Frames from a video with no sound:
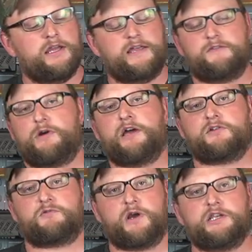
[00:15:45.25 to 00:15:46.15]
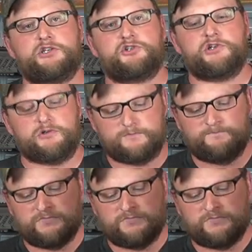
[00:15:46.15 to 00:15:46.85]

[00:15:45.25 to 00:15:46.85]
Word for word: and the round is ready to shoot.